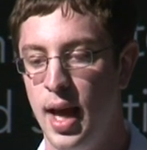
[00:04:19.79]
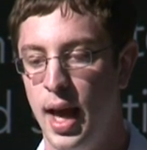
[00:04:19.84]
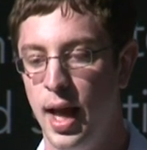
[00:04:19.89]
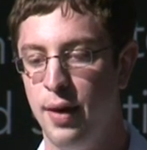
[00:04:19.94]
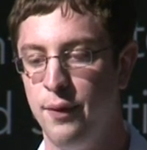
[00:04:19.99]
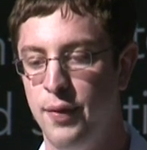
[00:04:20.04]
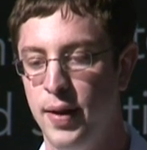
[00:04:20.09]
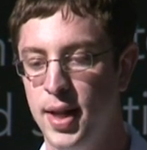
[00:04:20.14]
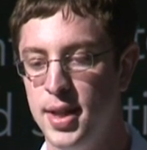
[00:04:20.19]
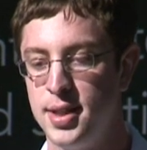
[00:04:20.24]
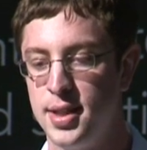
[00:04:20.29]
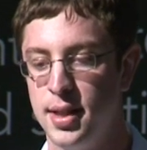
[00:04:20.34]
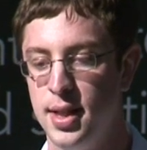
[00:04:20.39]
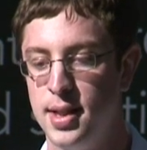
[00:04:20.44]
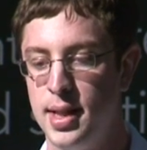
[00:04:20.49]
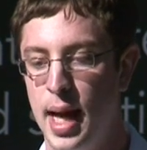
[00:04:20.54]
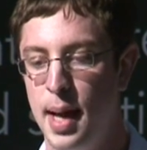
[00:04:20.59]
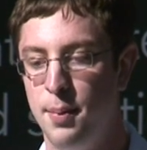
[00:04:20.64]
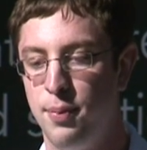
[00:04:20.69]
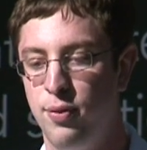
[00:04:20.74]
and finished in the
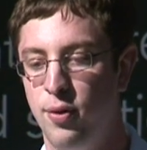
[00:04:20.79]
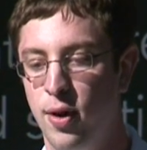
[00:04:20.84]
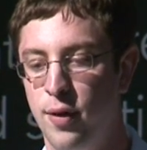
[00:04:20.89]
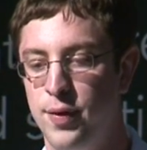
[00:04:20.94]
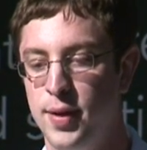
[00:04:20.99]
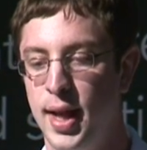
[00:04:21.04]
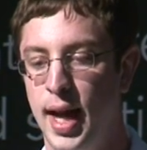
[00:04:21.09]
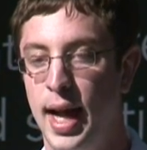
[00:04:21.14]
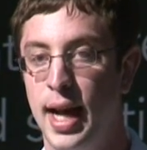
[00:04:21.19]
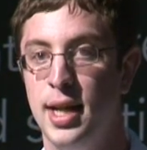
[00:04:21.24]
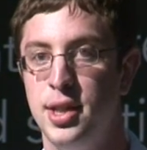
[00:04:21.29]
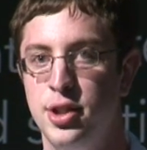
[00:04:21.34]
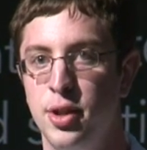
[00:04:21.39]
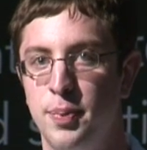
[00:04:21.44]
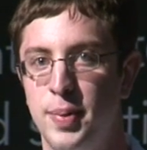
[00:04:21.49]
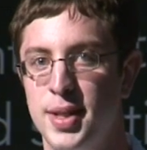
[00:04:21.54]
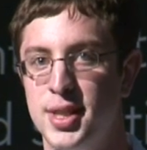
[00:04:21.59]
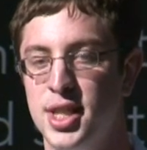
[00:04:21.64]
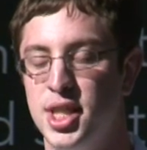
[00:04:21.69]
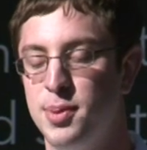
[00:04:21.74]
top 4 for the
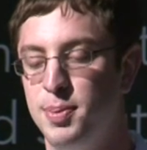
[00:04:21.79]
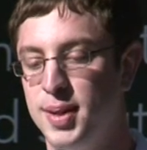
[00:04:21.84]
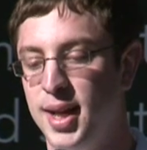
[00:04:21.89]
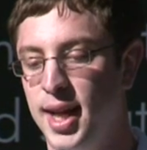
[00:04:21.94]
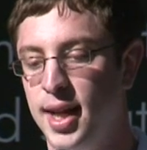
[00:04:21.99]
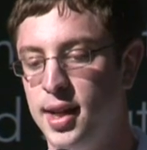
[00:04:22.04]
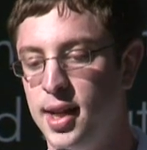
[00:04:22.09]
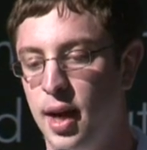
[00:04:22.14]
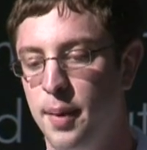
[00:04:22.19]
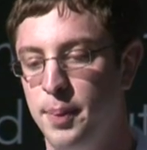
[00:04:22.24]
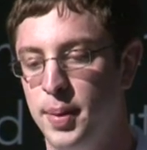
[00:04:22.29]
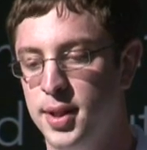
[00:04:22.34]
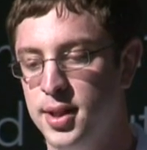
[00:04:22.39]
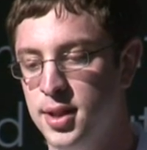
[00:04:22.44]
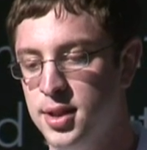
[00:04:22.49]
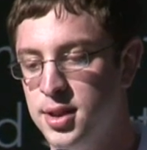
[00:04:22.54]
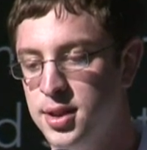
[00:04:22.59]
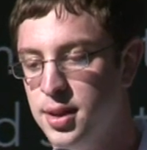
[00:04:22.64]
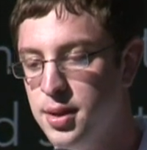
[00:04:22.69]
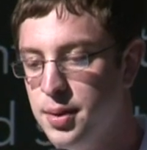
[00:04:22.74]
ISU Business Plan
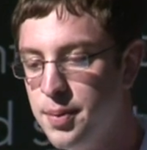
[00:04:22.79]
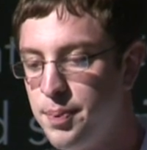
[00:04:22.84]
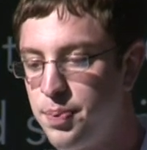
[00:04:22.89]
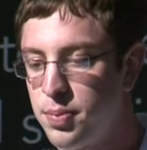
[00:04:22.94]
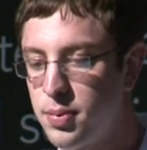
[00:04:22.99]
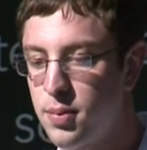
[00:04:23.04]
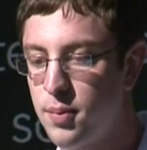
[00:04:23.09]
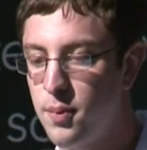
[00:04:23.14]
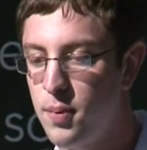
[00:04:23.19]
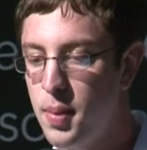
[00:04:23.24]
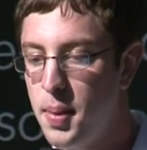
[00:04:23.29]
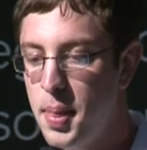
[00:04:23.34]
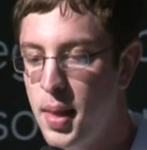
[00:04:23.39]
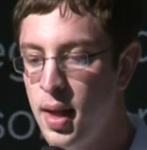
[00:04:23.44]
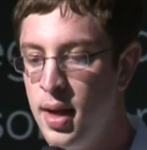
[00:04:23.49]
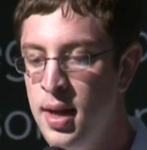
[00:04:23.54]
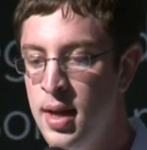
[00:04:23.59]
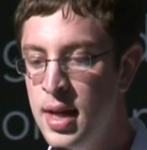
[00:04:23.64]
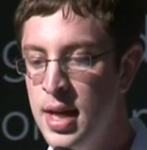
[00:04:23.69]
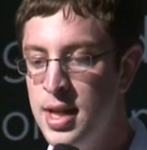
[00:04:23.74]
Competition.
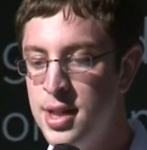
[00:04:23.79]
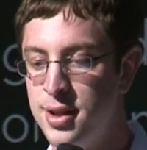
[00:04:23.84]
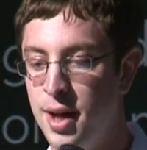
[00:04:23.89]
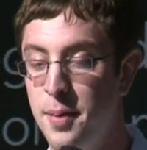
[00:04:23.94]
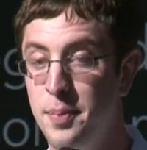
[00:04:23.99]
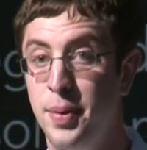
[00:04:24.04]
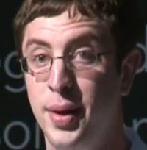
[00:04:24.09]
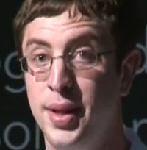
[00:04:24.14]
So I'm